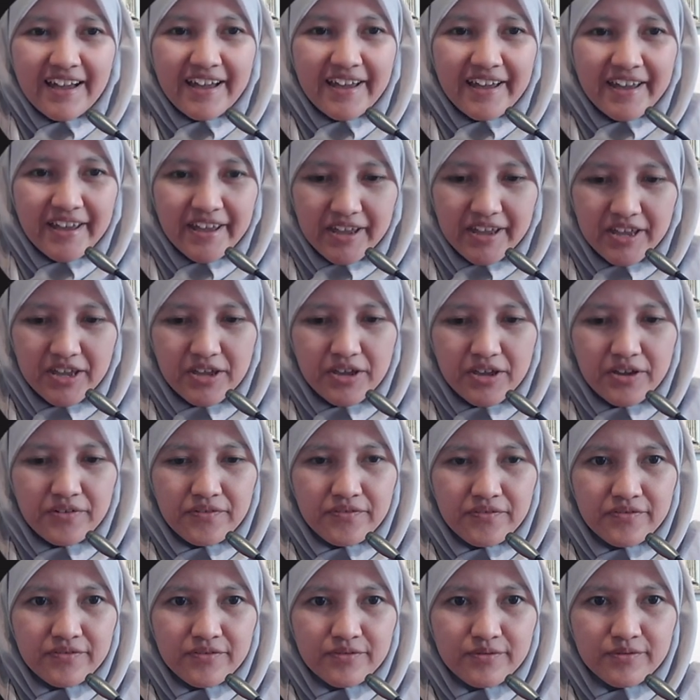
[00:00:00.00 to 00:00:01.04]
If
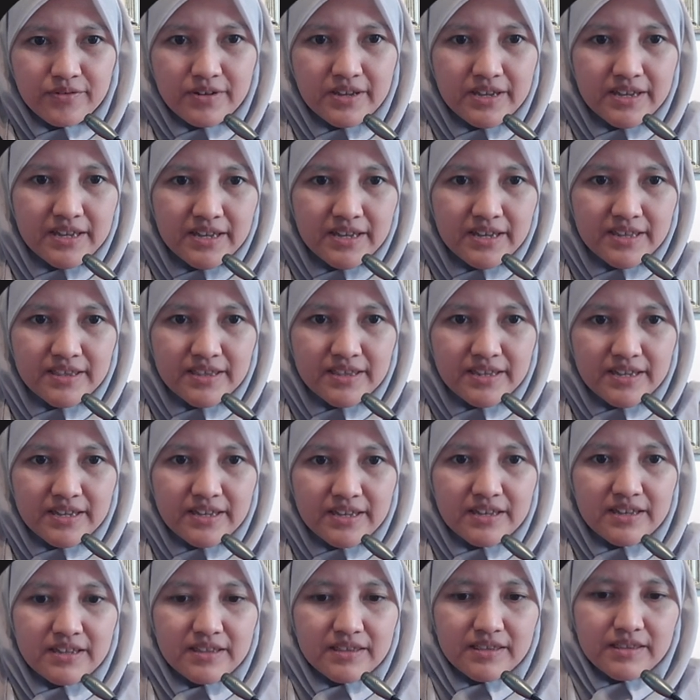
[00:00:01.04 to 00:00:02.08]
green
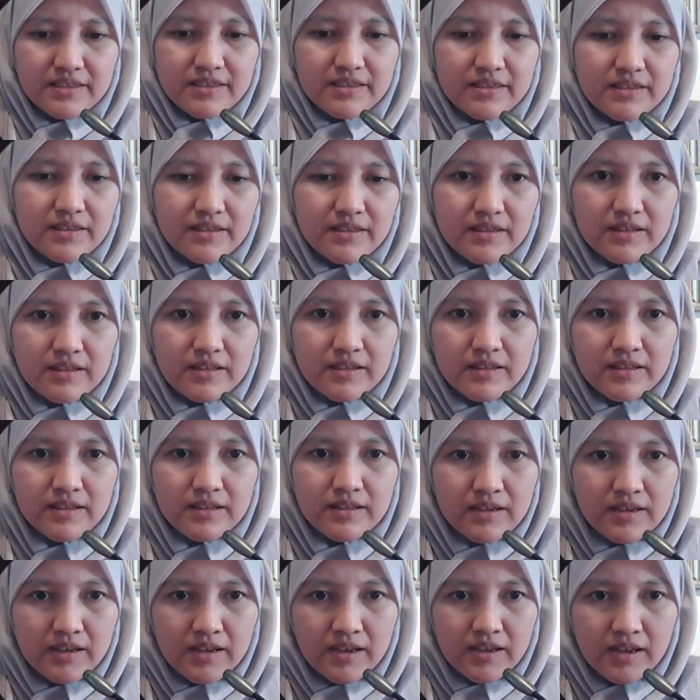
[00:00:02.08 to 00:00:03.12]
in
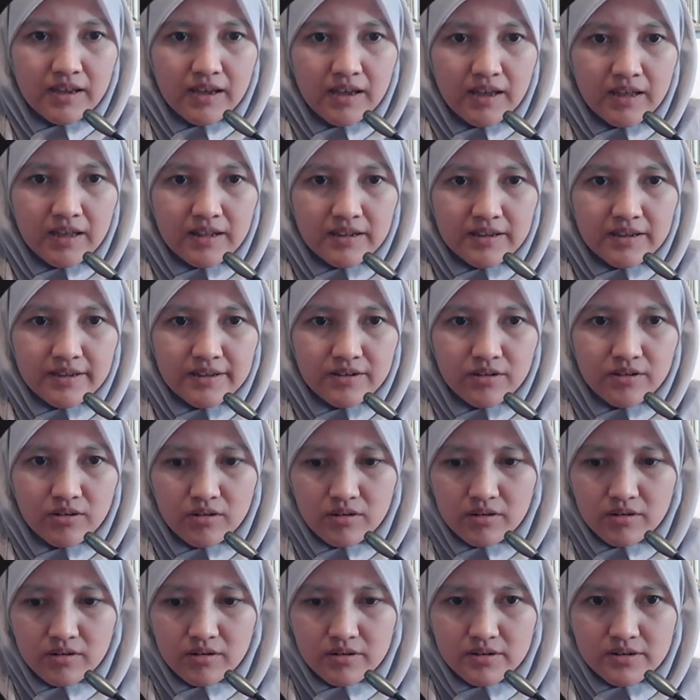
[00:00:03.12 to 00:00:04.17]
alien
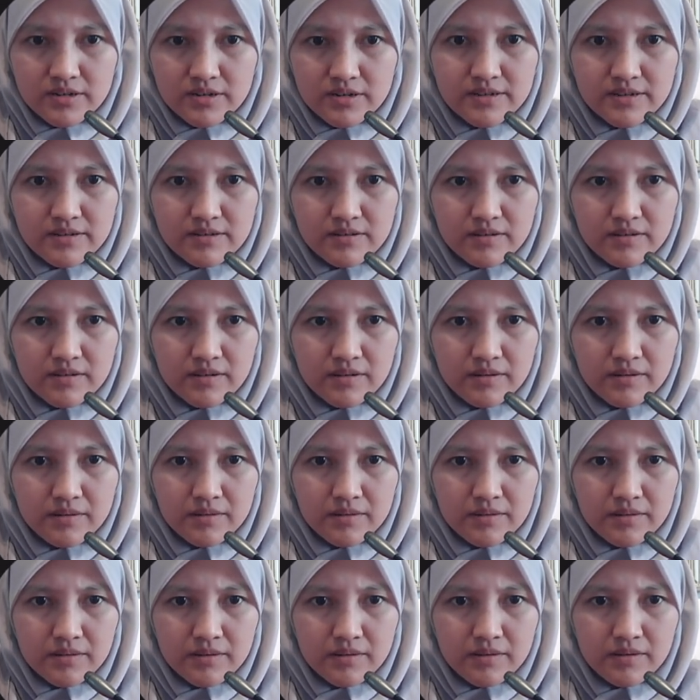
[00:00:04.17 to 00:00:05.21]
colors,
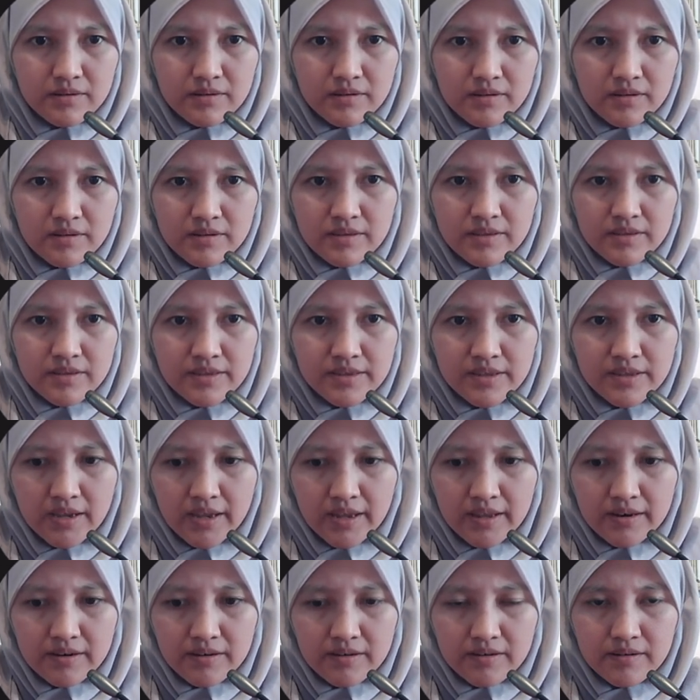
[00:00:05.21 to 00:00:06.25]
then
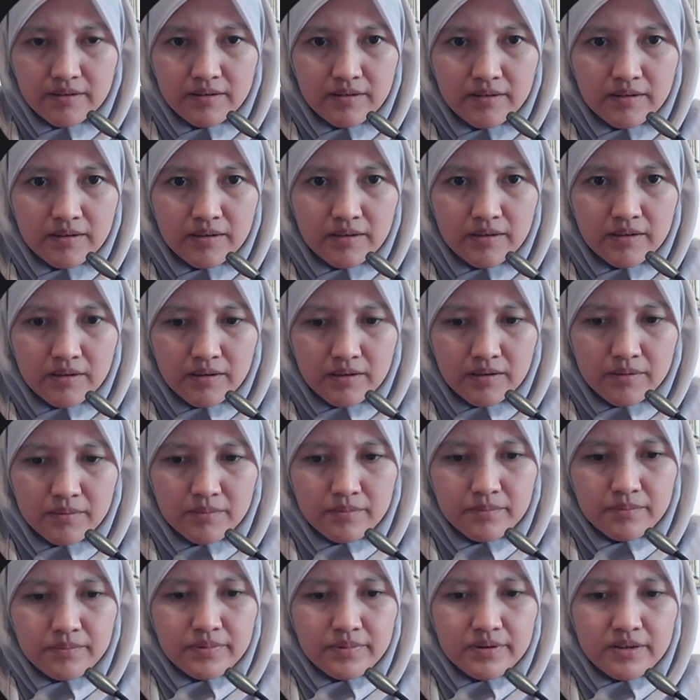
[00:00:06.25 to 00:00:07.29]

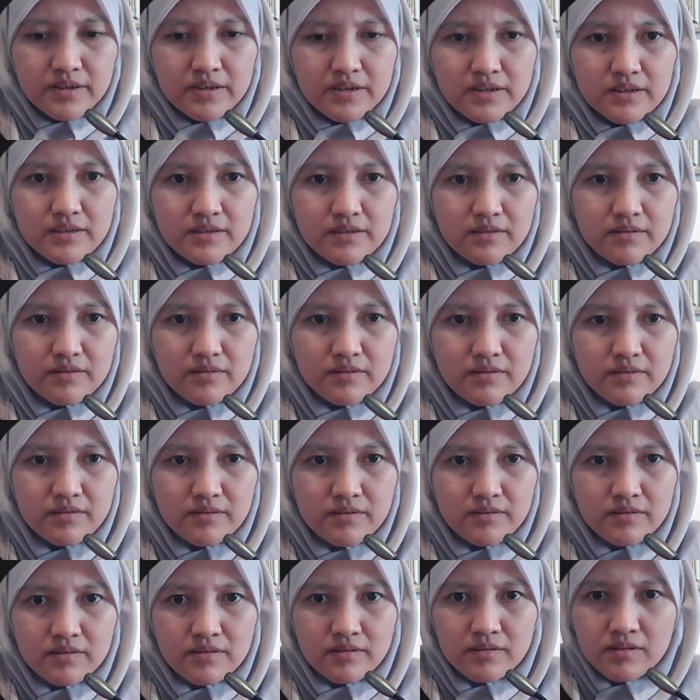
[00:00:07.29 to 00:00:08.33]
print.
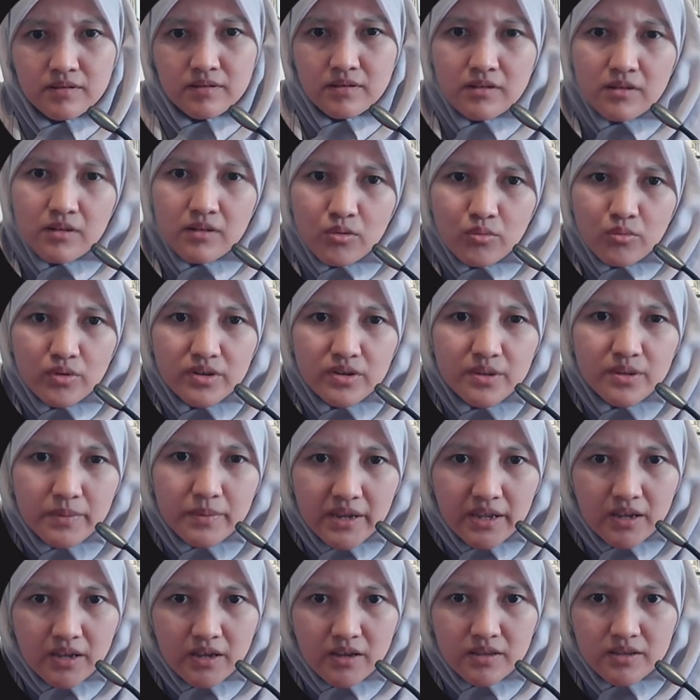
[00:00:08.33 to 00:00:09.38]
What do you mean?
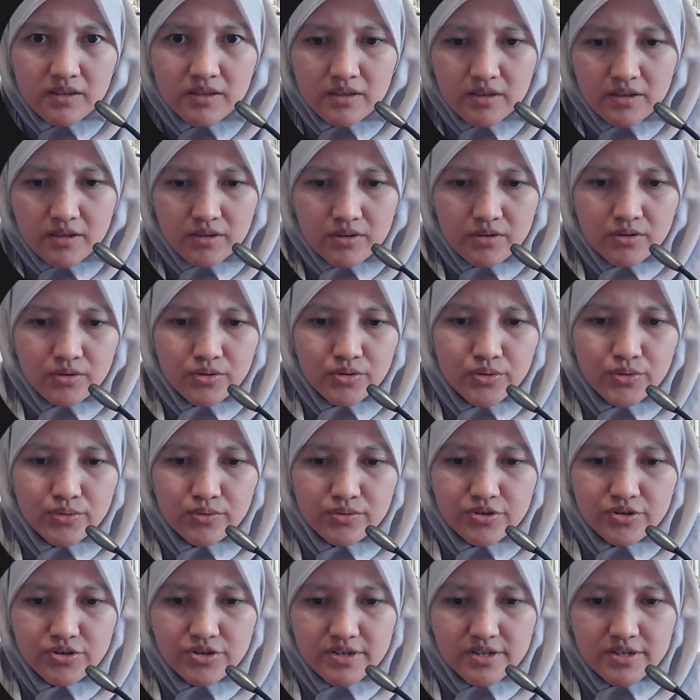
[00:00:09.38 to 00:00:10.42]
You
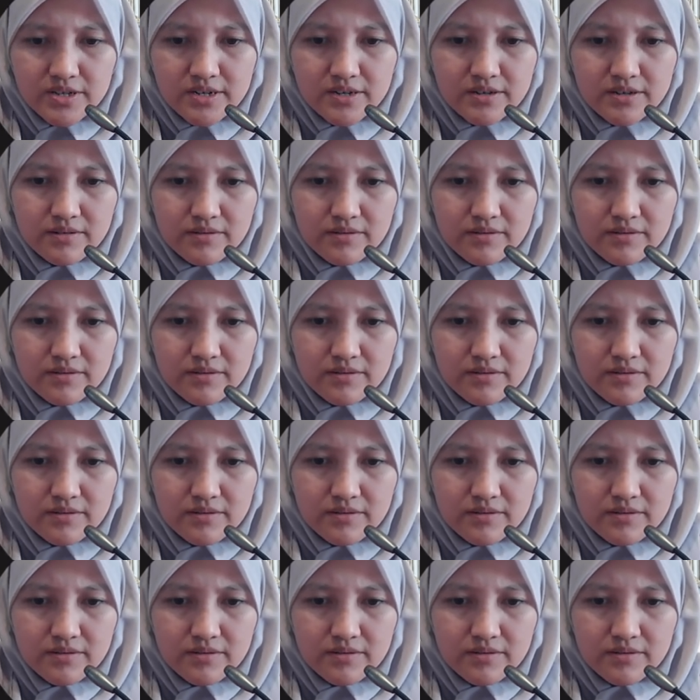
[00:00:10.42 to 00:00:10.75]
just earn.